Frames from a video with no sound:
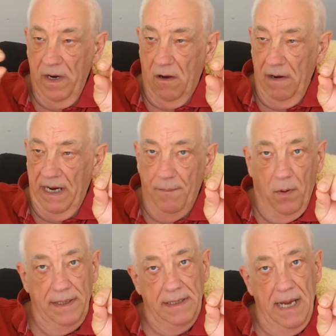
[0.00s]
and got little
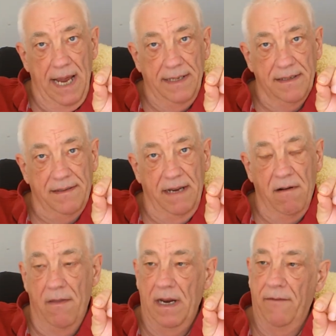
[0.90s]
pointy ends. They're
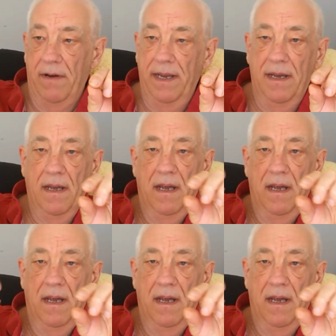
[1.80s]
rather lovely.